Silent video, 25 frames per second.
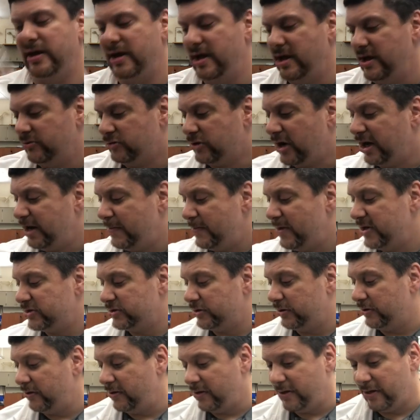Trying to
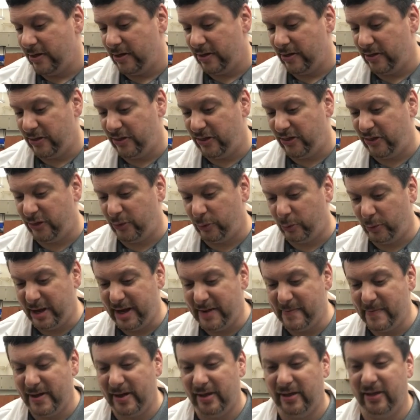measure 3
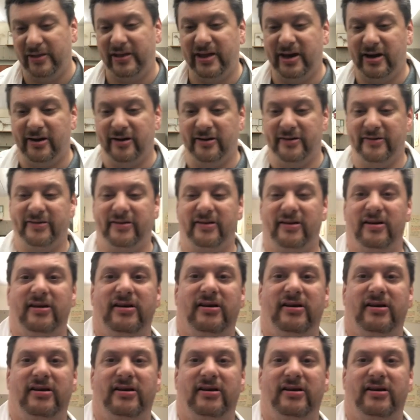milliliters